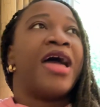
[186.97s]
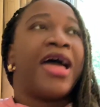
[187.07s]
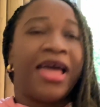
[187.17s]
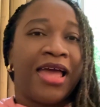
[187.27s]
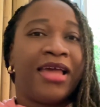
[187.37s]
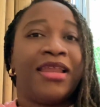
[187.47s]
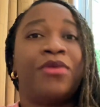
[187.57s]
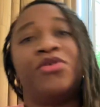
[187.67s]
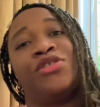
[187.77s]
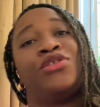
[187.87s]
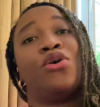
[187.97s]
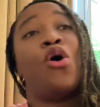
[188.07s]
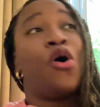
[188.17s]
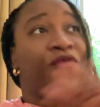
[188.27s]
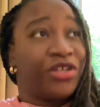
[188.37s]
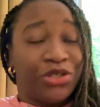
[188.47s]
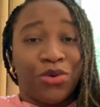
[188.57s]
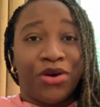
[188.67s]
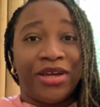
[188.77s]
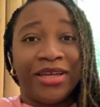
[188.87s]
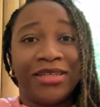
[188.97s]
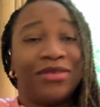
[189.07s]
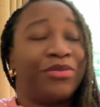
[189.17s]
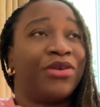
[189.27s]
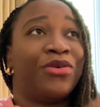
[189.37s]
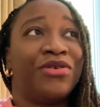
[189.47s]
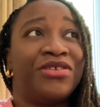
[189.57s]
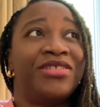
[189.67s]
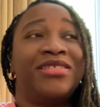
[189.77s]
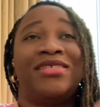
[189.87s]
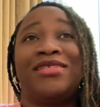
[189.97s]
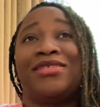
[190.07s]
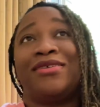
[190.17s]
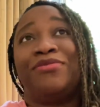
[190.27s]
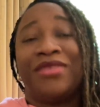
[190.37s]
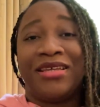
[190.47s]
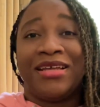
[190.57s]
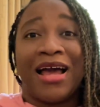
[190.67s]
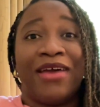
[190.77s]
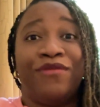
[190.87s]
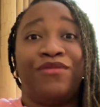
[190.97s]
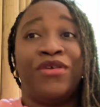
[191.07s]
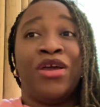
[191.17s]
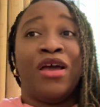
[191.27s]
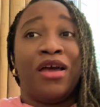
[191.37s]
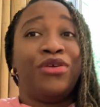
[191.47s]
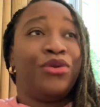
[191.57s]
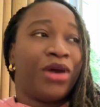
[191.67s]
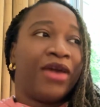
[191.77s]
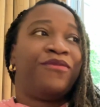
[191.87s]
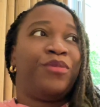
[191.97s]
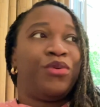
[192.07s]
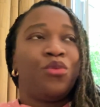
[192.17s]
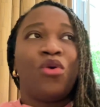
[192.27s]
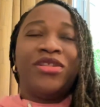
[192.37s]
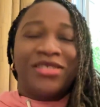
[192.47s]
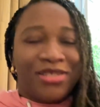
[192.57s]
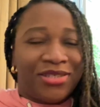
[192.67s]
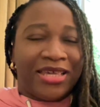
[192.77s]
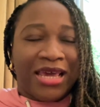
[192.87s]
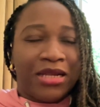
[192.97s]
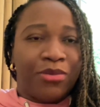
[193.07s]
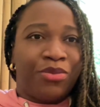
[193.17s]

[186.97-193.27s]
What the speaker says: and I was overjoyed because this is something that I've been wanting to get,